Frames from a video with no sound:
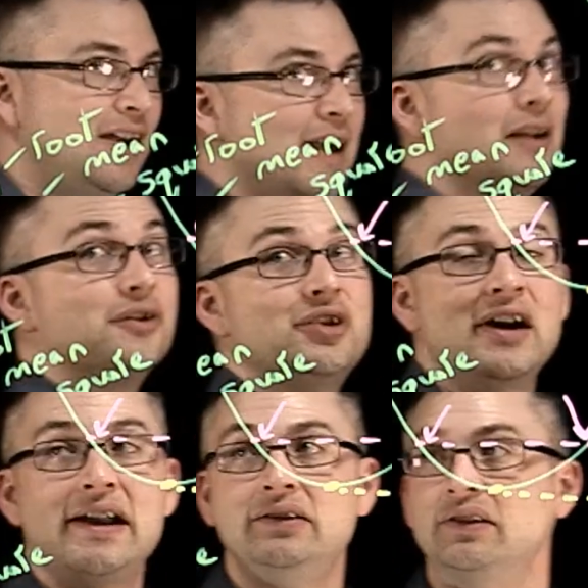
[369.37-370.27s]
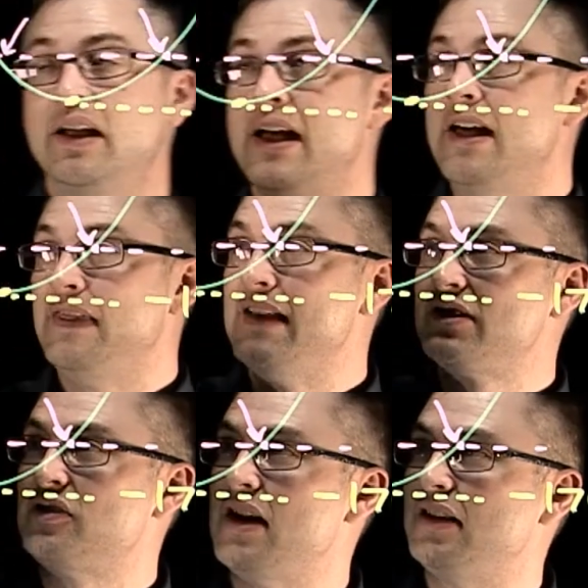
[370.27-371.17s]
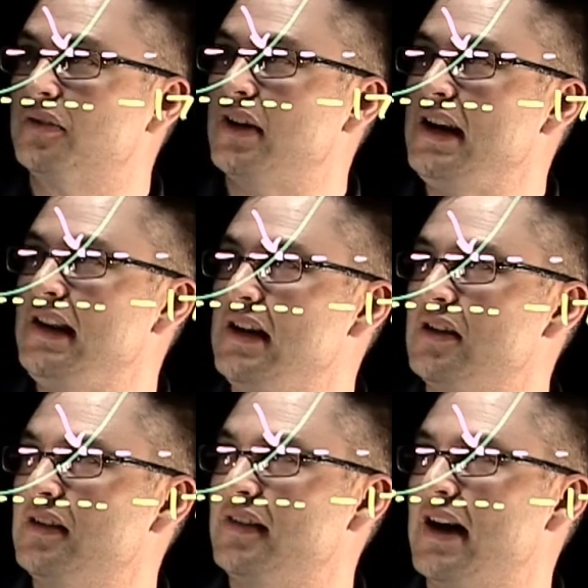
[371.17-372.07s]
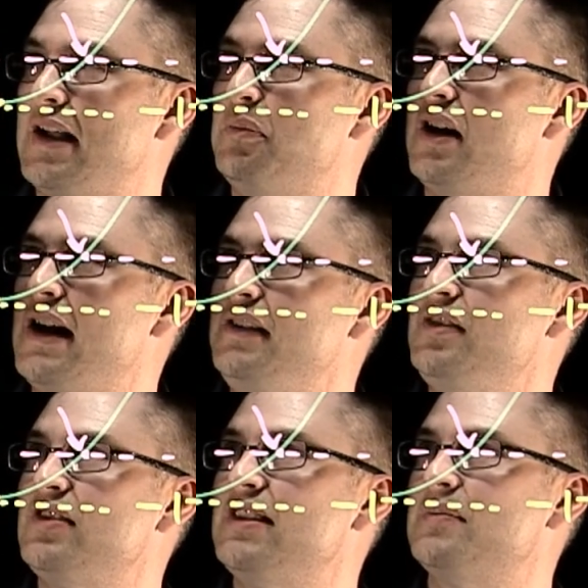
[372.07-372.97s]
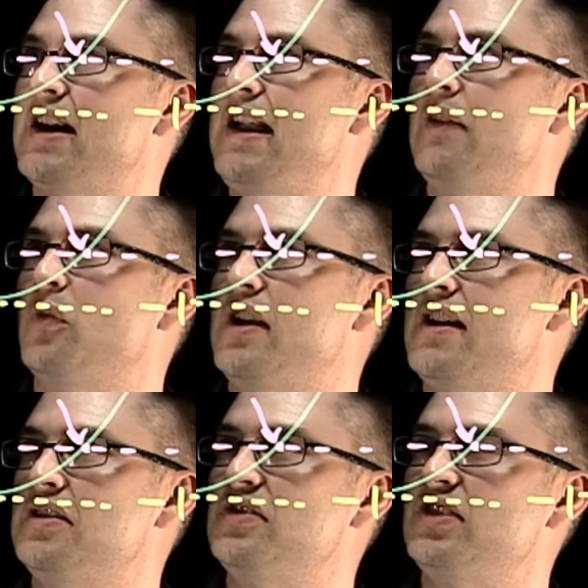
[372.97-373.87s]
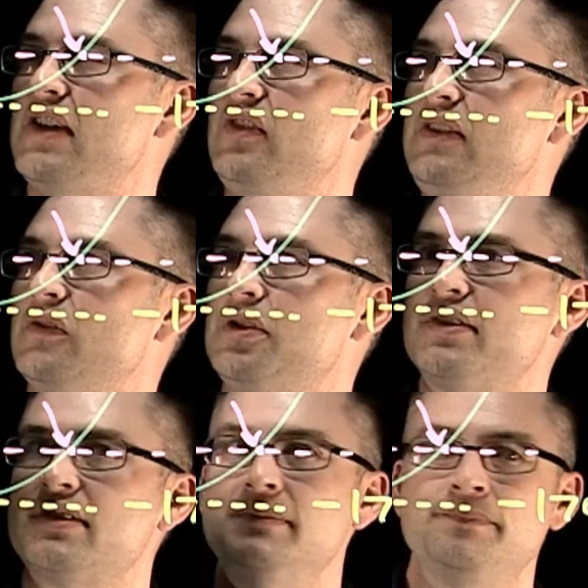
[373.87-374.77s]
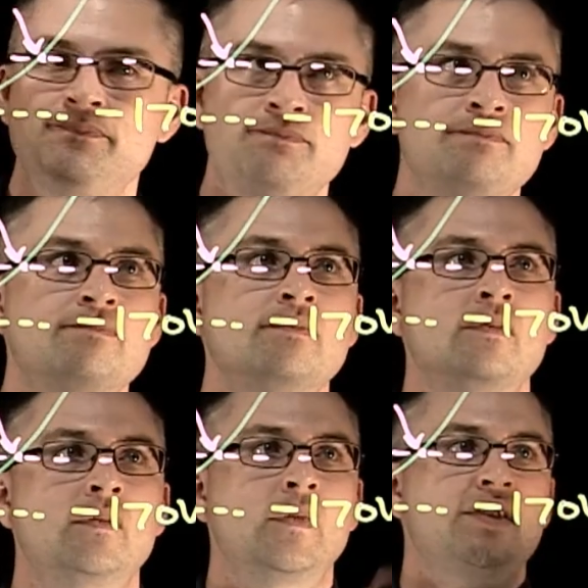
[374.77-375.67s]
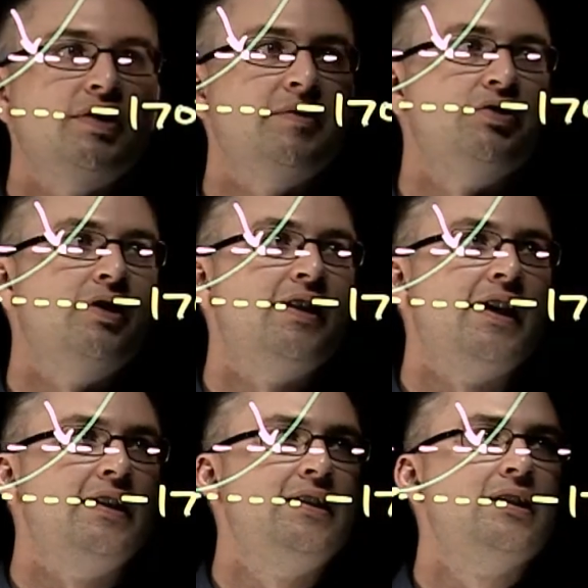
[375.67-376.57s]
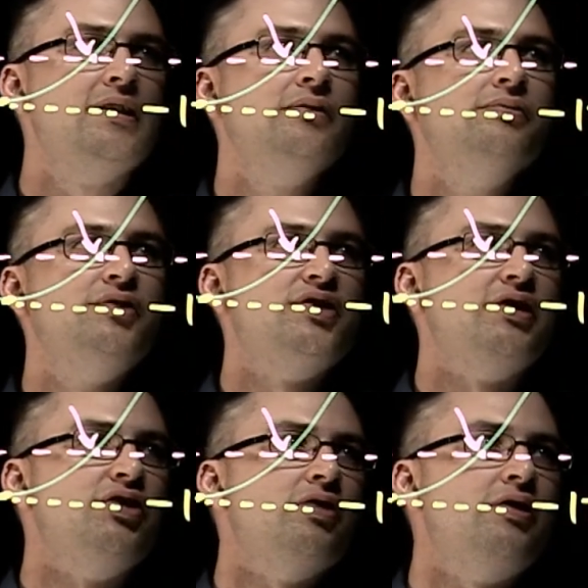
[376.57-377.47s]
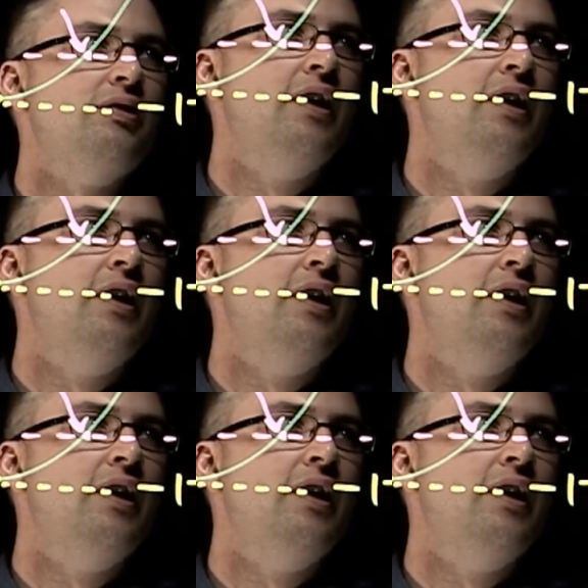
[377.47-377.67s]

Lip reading: angle triangle. This triangle right here, the hypotenuse is my 170 volts. So I'm going to draw that here just to show you.